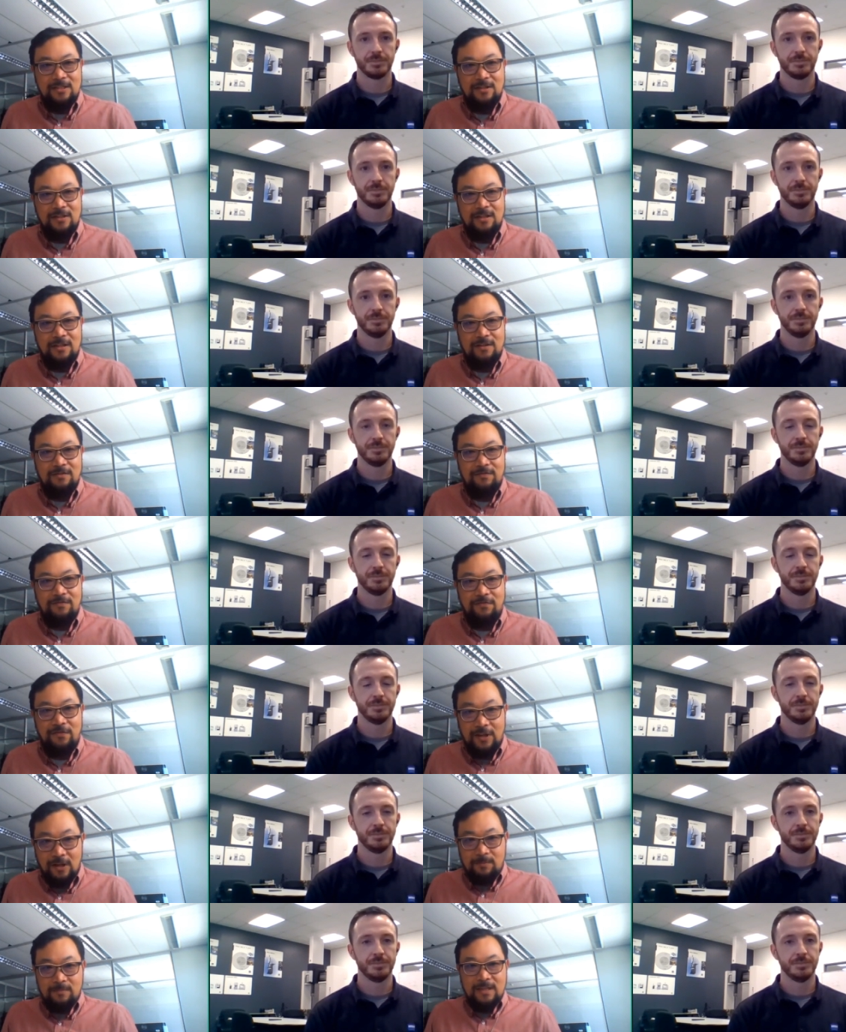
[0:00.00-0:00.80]

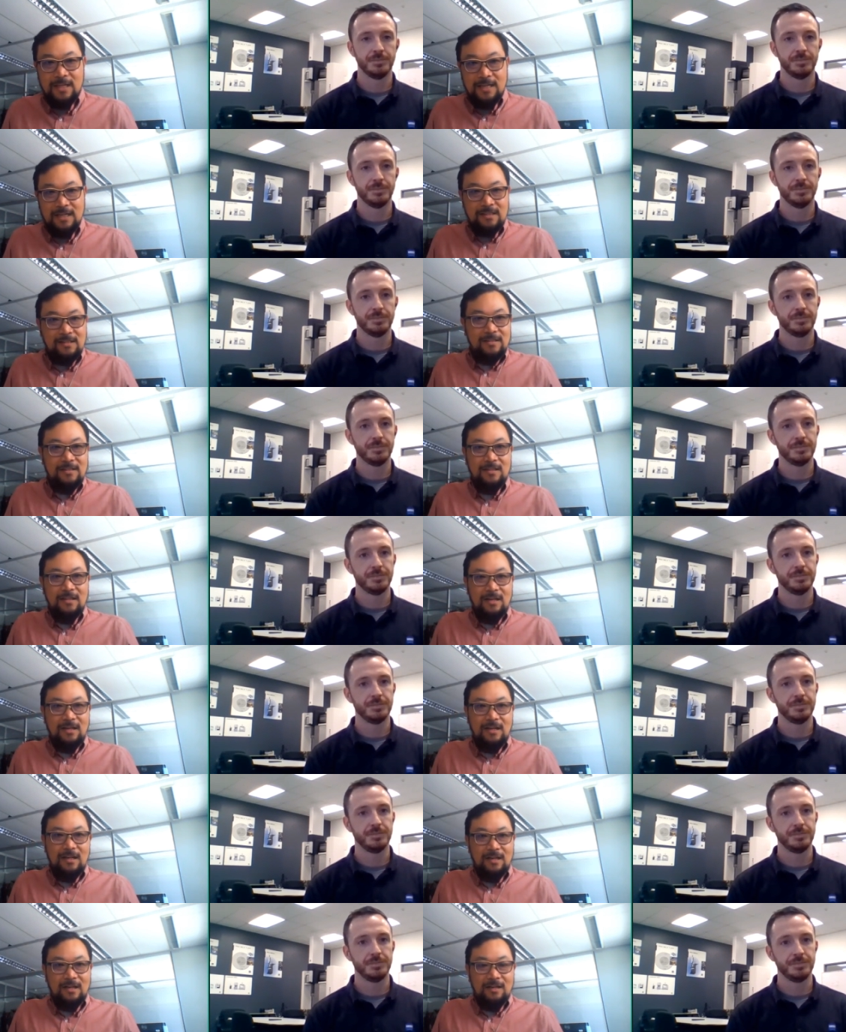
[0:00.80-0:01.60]
Speaker 1: to film
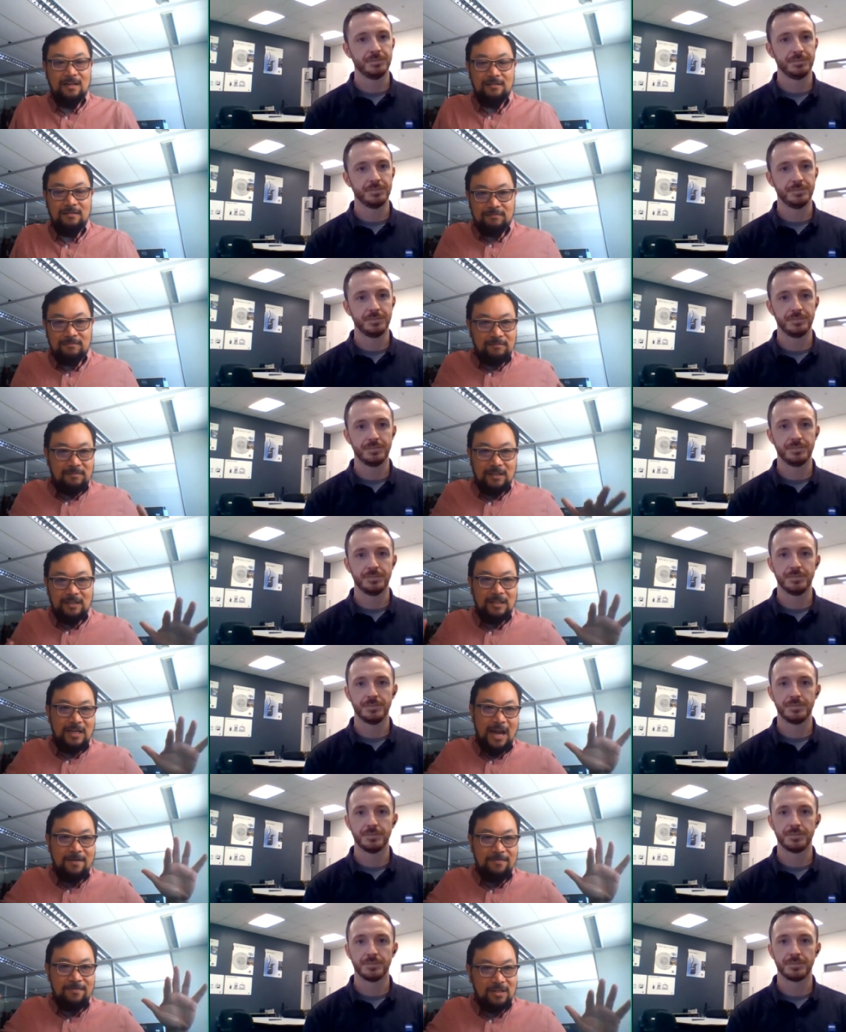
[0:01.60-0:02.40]
this uh,
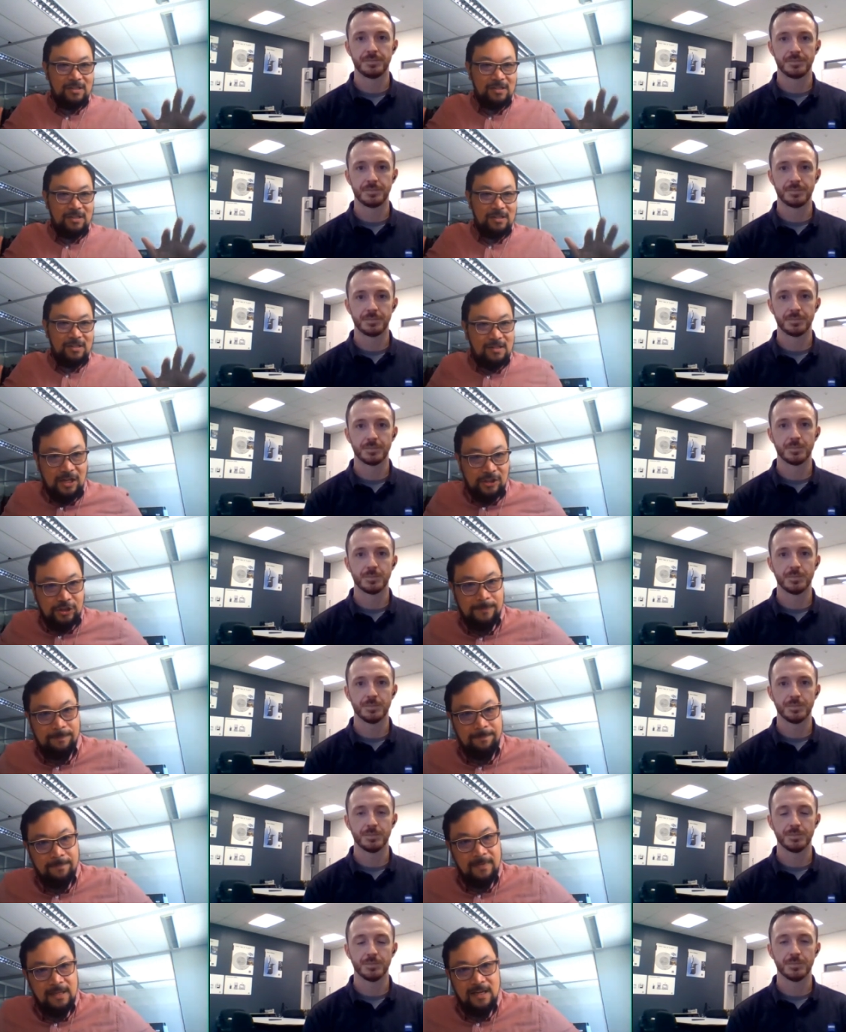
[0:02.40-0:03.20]
and to have this
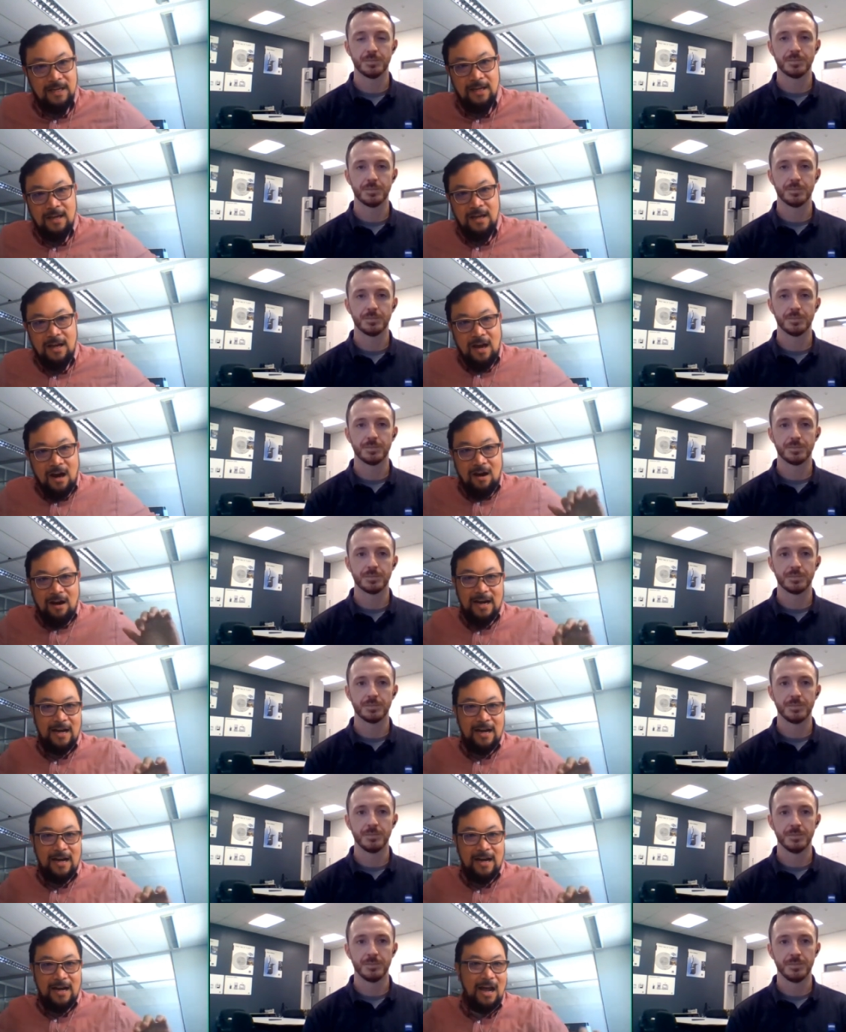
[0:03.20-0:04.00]
discussion. All
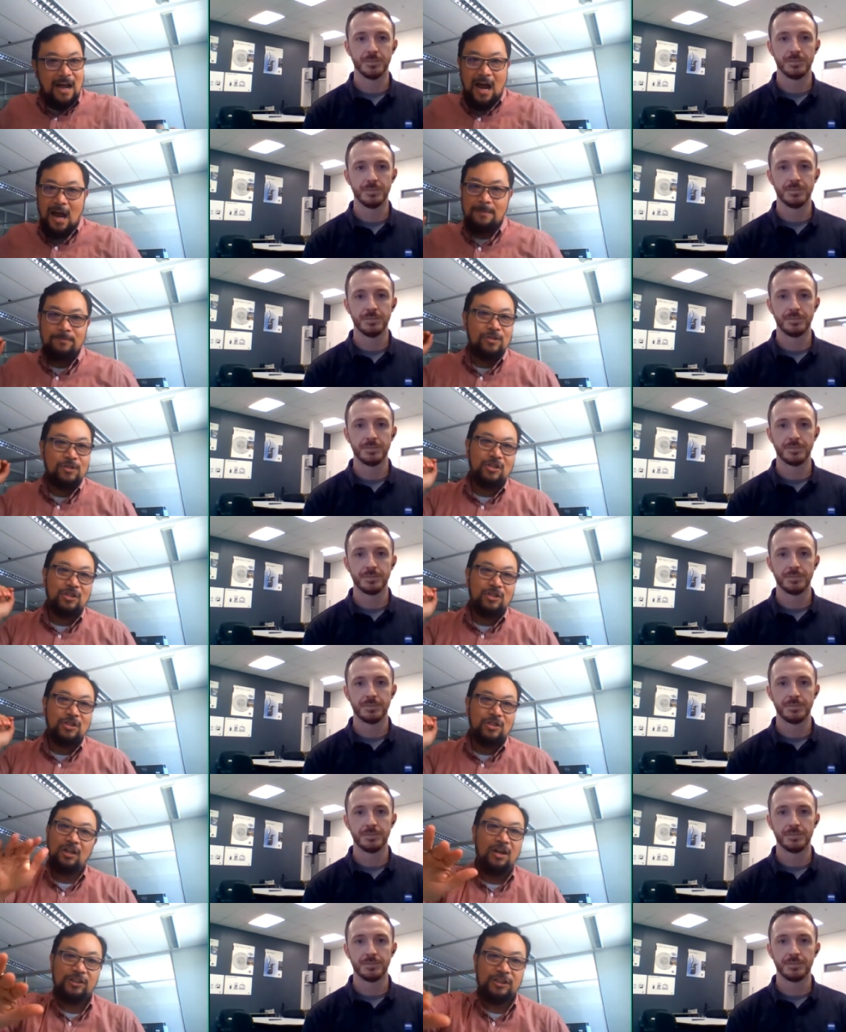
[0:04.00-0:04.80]
right, I'm just going to
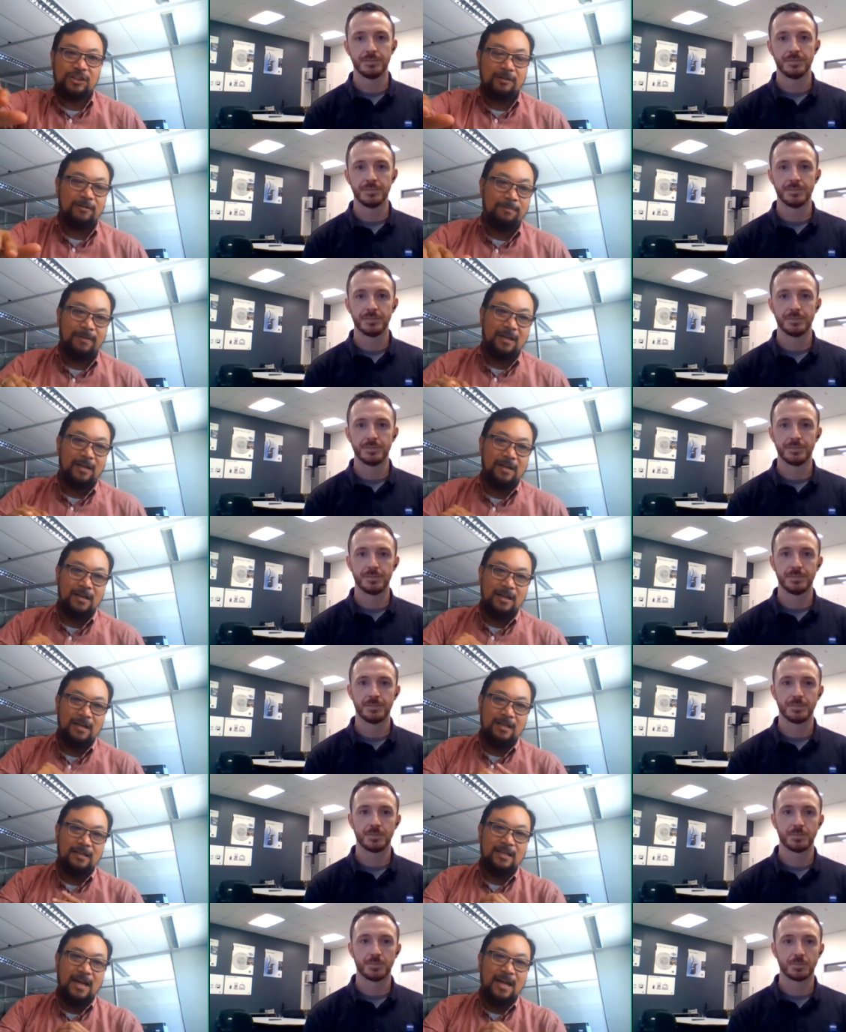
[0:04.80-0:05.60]
launch into it
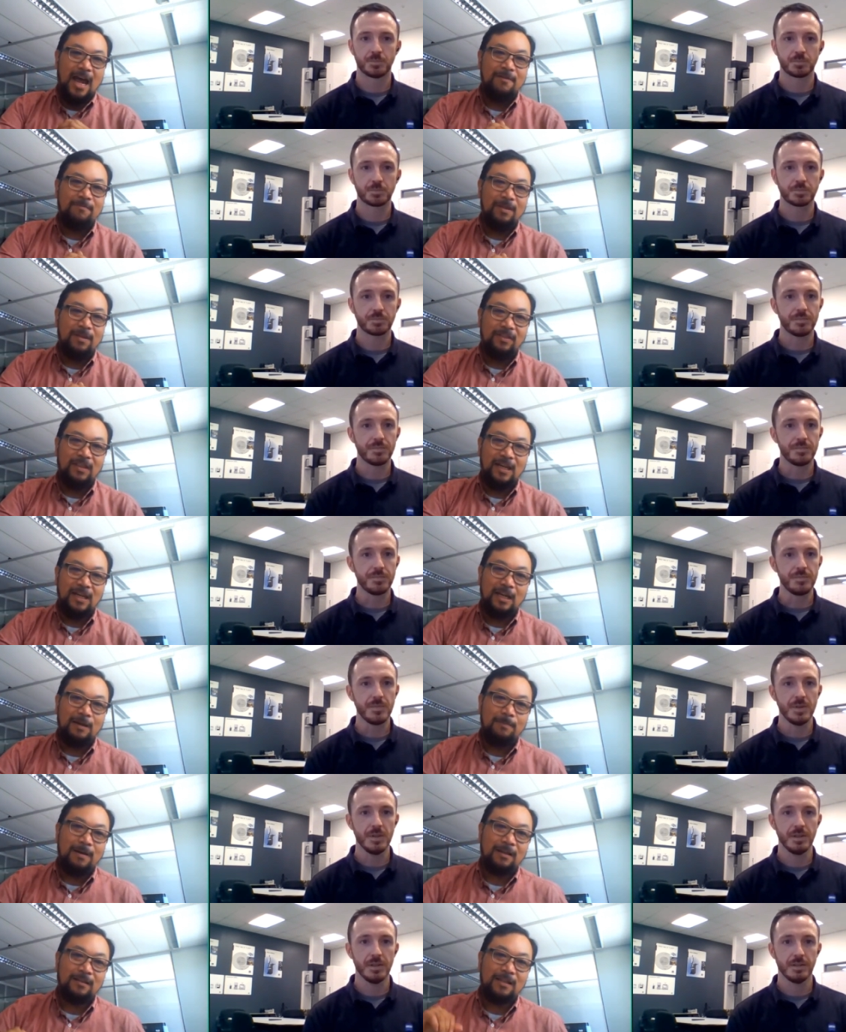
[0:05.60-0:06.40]
because I've been
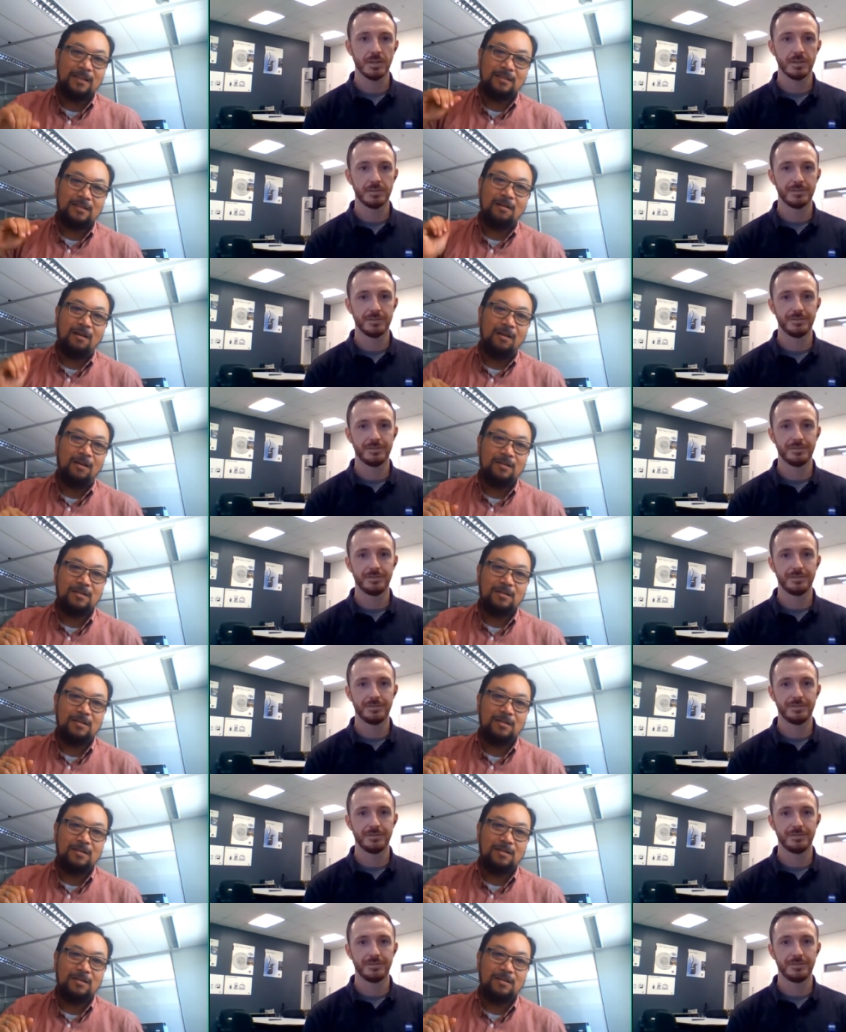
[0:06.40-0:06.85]
thinking about this